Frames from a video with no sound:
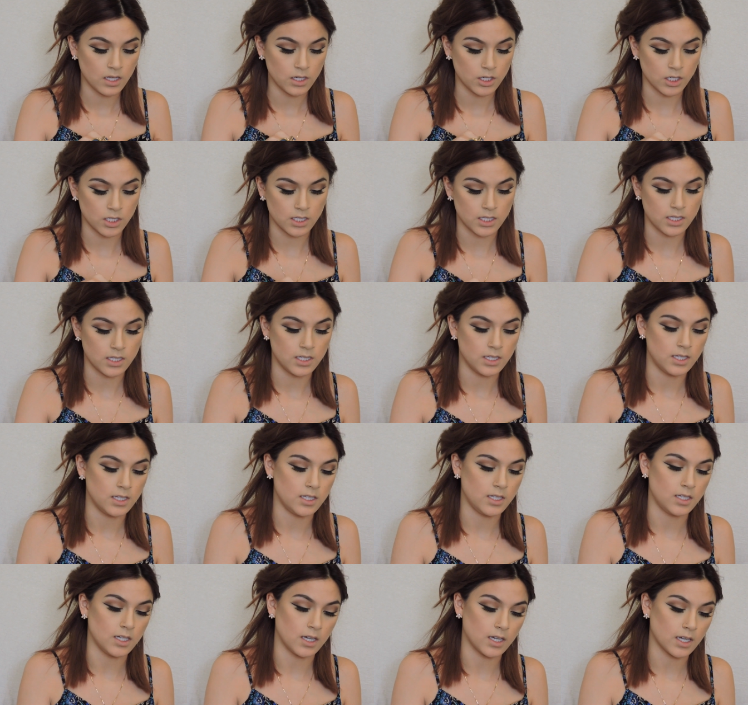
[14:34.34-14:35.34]
just
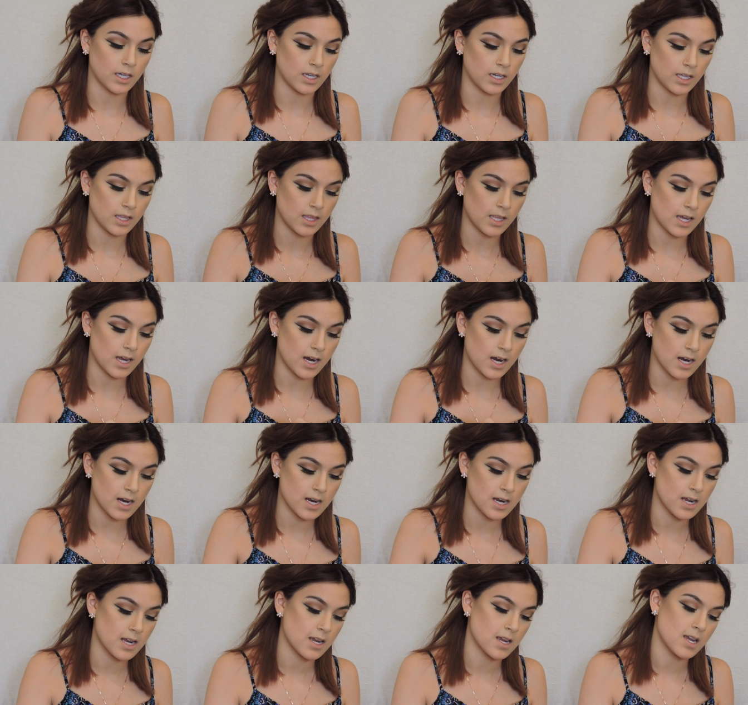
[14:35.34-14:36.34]
dunk it in there.
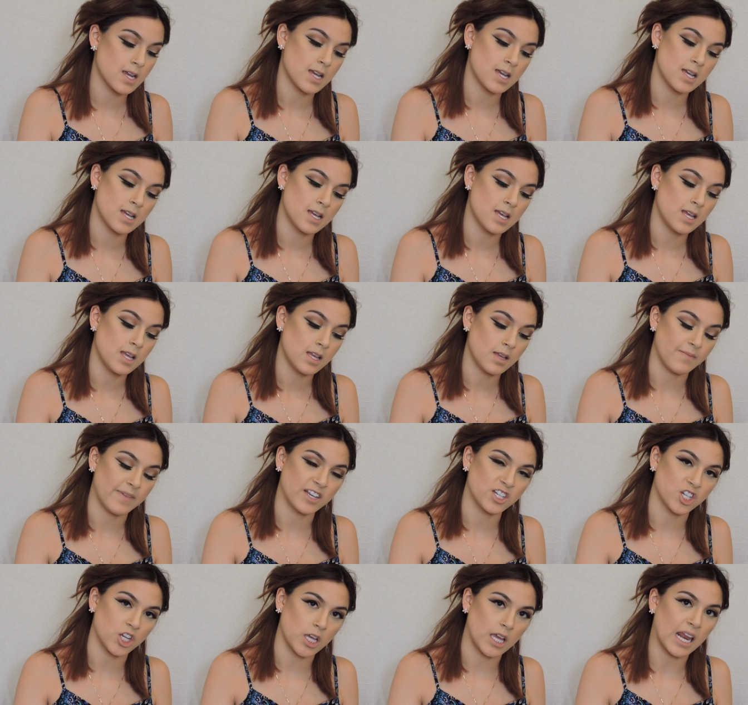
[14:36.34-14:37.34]

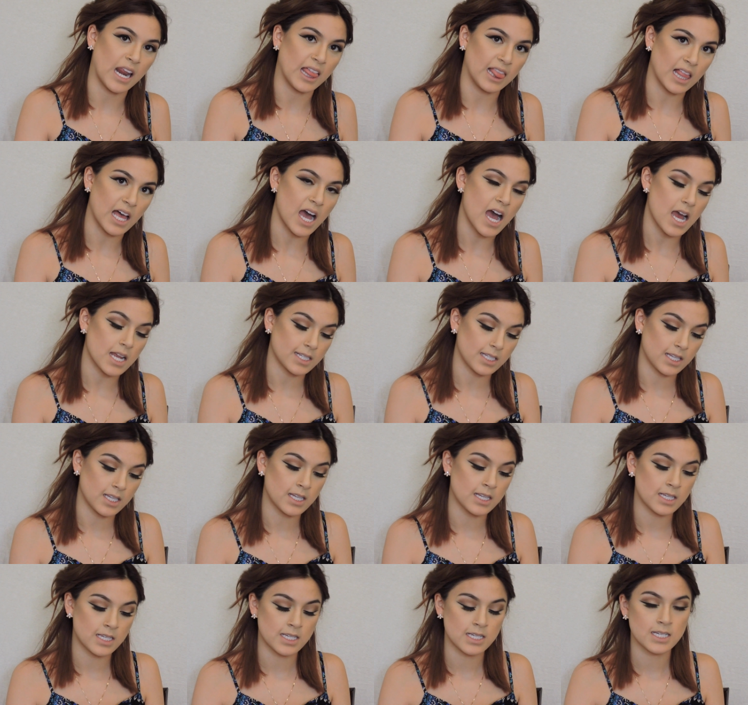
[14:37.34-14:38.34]
Make sure you get a lot,
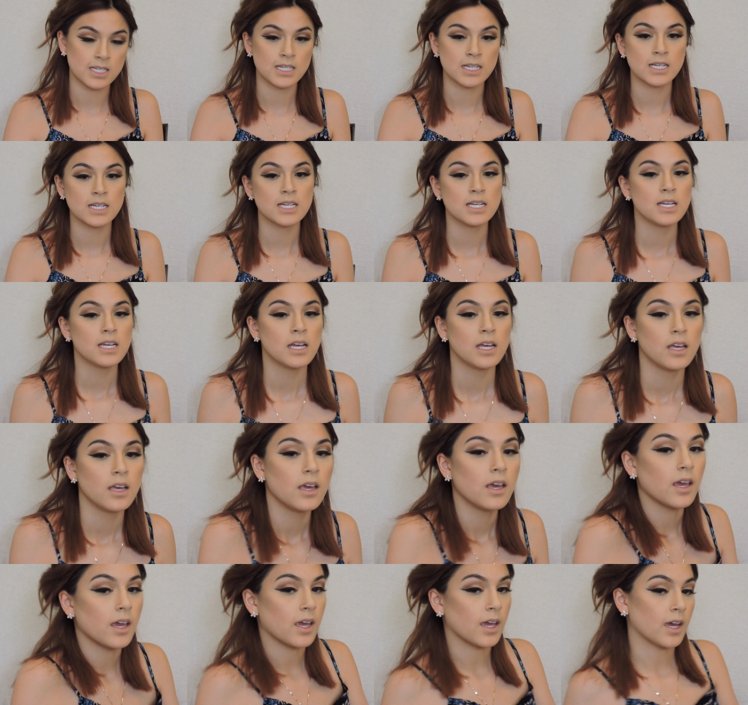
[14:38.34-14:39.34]

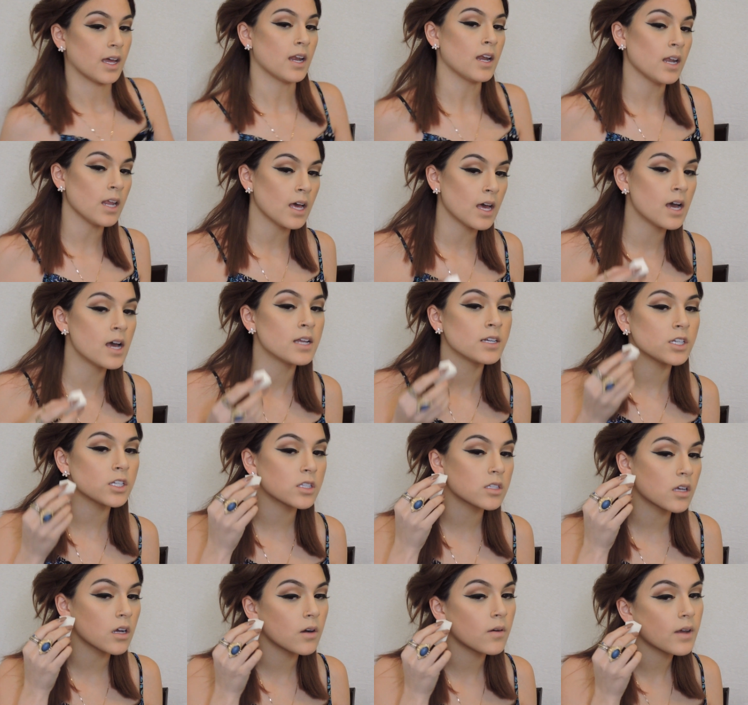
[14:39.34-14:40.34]
and
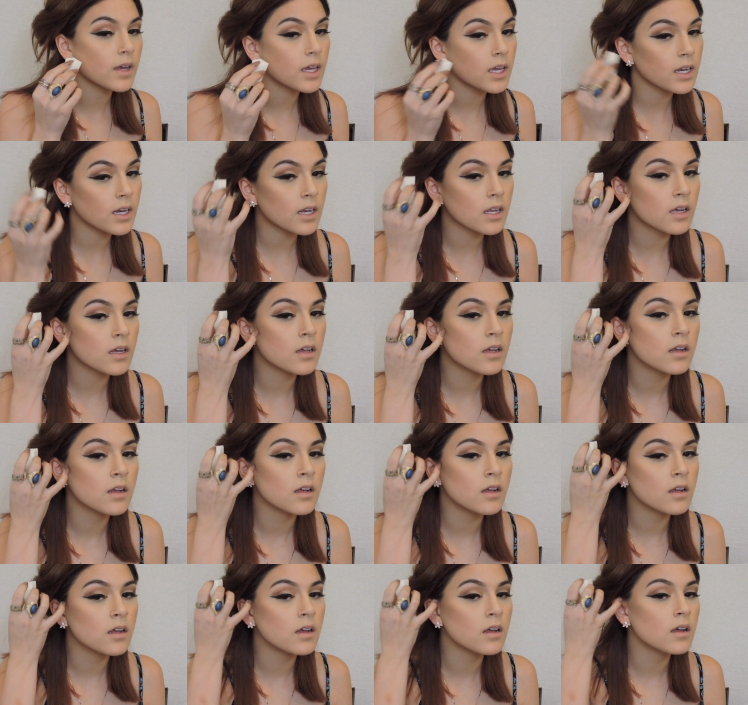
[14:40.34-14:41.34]
just go in
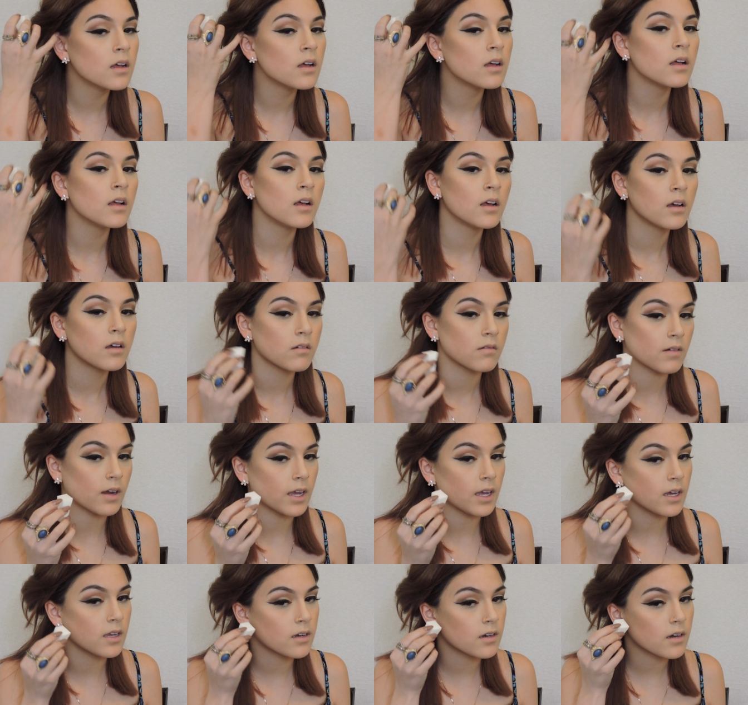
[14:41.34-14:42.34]

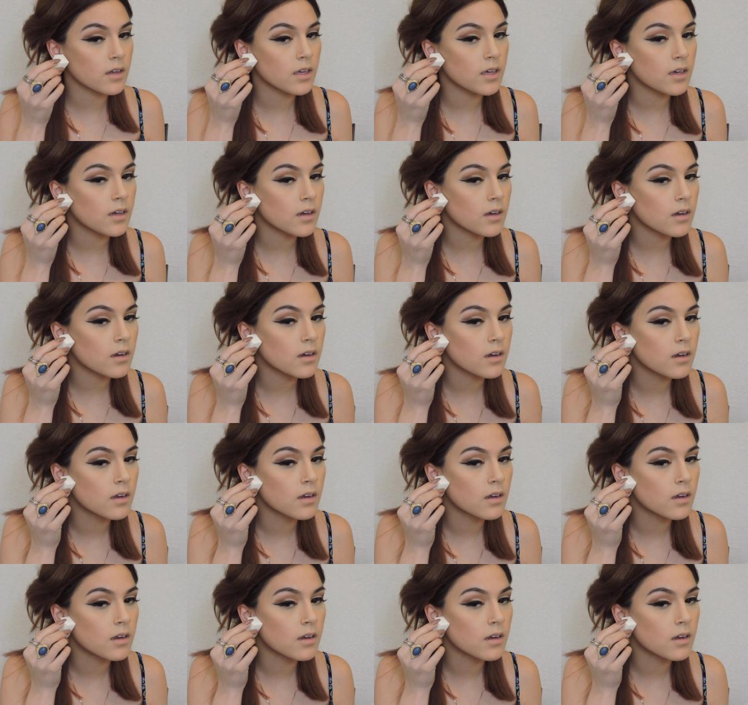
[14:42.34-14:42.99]
right under here.